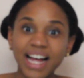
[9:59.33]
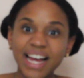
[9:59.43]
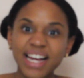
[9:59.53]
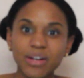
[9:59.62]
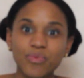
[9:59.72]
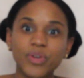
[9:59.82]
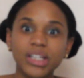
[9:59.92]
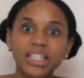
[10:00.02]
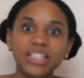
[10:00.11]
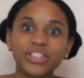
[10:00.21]
I get
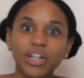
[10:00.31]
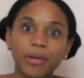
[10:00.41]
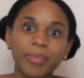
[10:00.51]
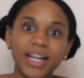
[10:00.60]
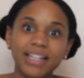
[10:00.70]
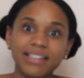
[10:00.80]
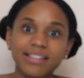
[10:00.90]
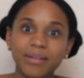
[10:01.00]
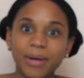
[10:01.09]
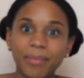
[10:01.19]
really sharp
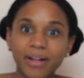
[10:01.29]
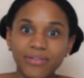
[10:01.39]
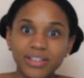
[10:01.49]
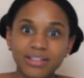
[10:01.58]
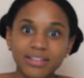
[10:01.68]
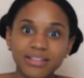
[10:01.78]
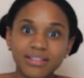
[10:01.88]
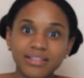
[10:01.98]
pains in my pelvis.